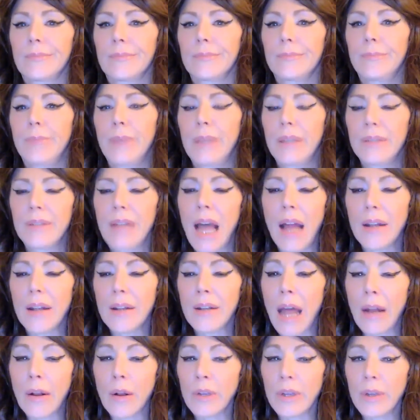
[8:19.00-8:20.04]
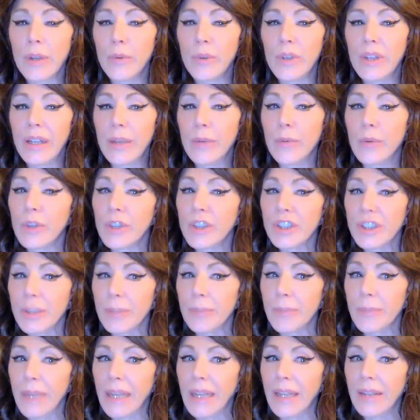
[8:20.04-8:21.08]
But not only wouldn't he worship
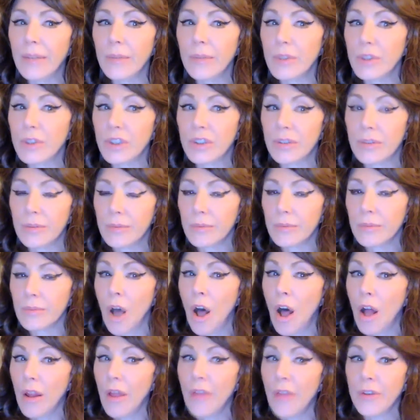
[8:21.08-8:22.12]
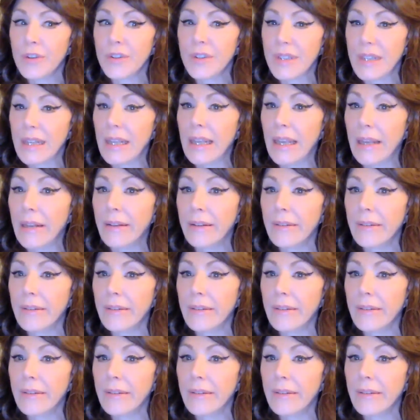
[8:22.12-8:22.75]
me, which all others did,